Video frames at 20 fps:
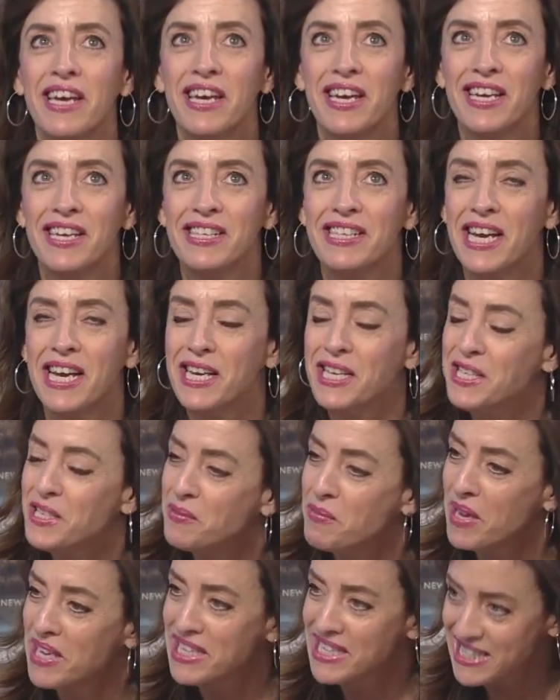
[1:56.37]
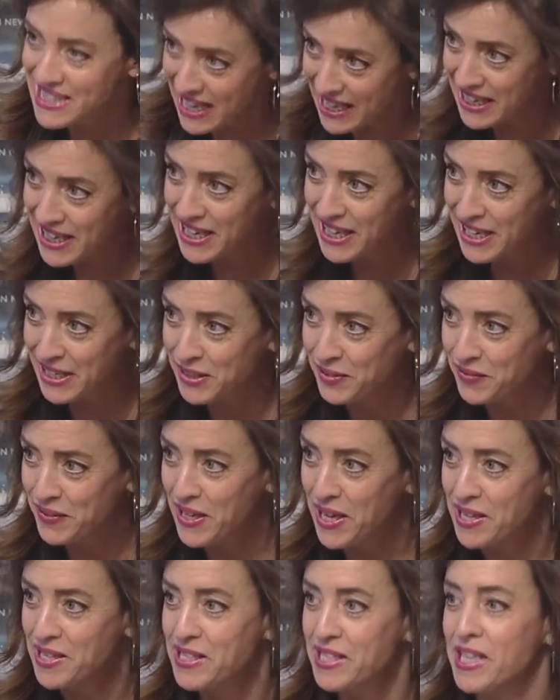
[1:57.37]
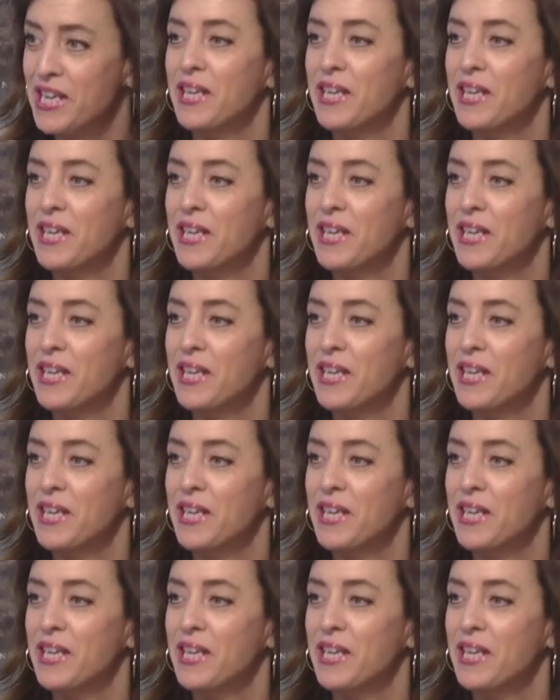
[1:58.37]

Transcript: meet? Dice is my second ex-fiance.